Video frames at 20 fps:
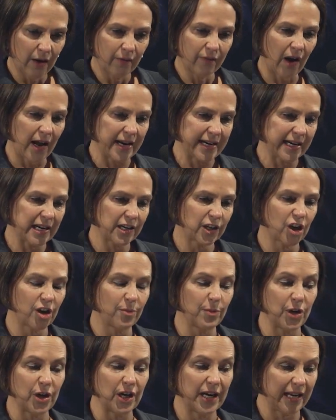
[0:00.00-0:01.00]
finding a
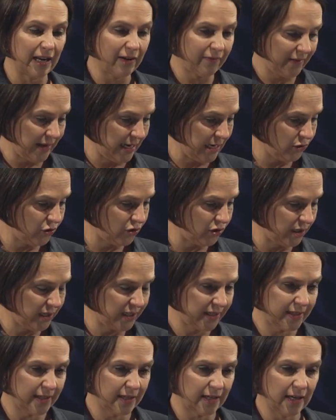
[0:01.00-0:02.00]
community of
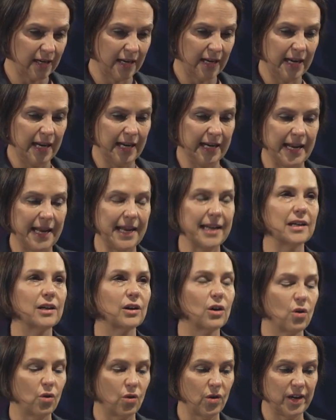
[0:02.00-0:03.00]
interest in hidden
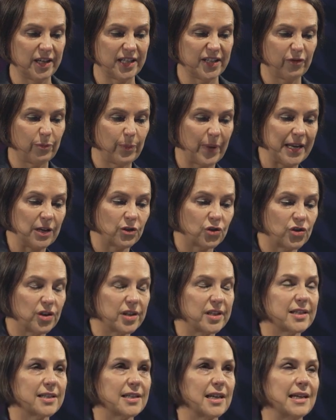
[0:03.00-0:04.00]
corners of
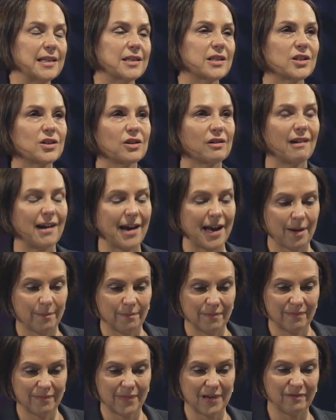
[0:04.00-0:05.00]
Pinterest, Instagram
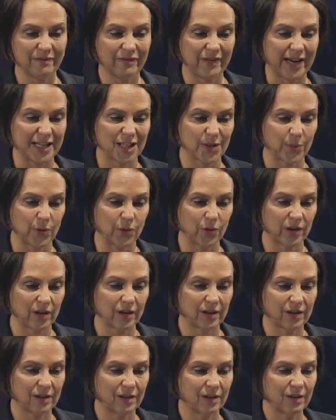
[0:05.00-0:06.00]
and Facebook.
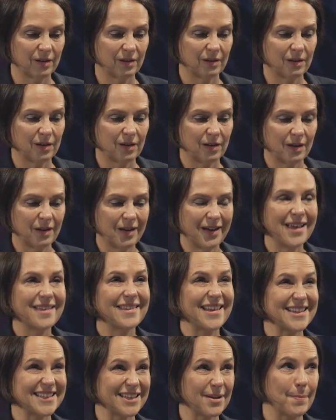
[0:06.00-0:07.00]

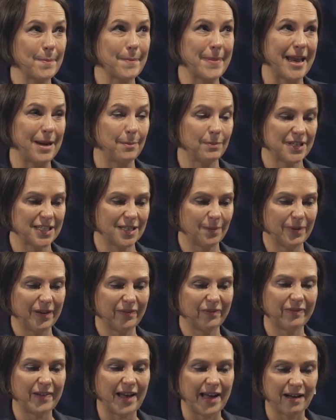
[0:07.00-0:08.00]
There's a meme to be
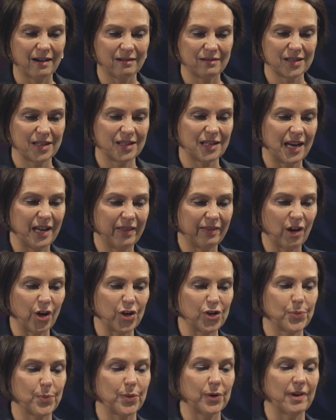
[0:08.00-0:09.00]
found in
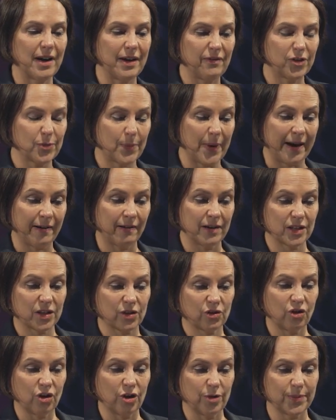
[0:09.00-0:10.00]
those bereaved parents
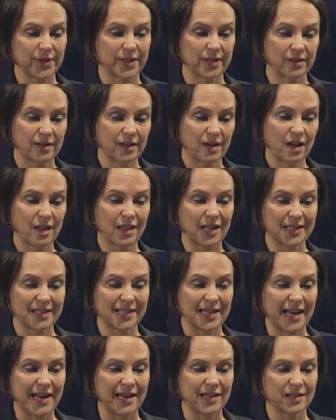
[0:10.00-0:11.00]
groups that
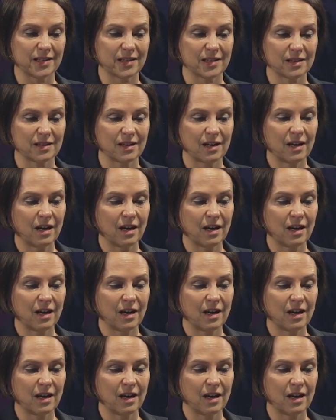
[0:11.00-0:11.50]
says,